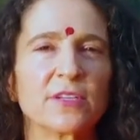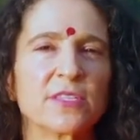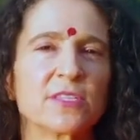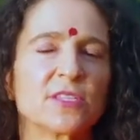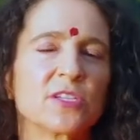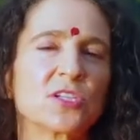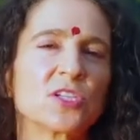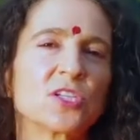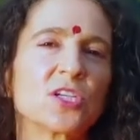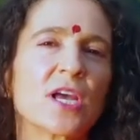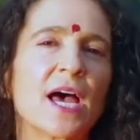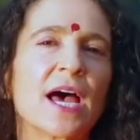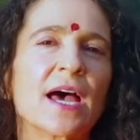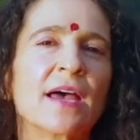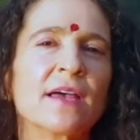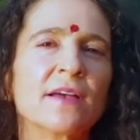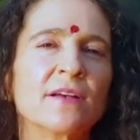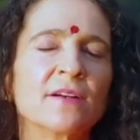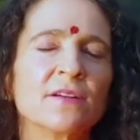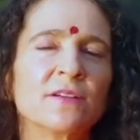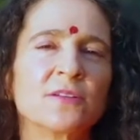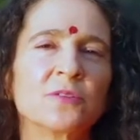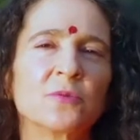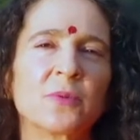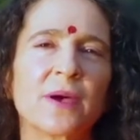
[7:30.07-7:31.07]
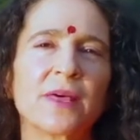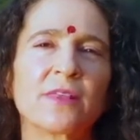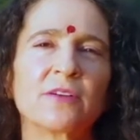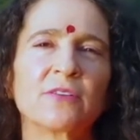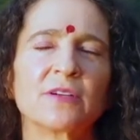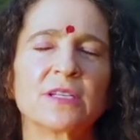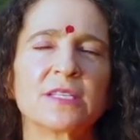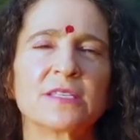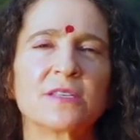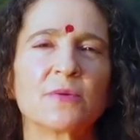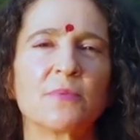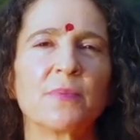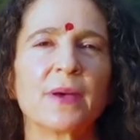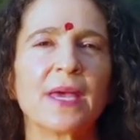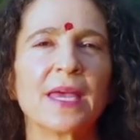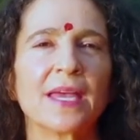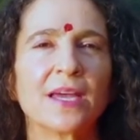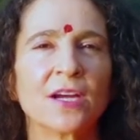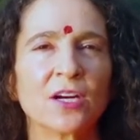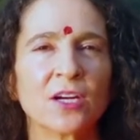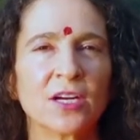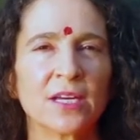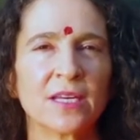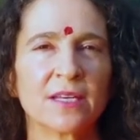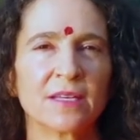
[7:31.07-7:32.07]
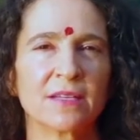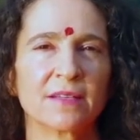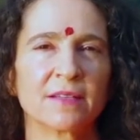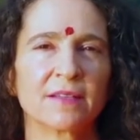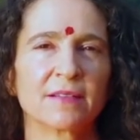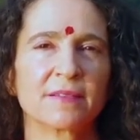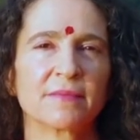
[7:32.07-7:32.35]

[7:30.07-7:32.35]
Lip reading: it's a child, whether it's a parent.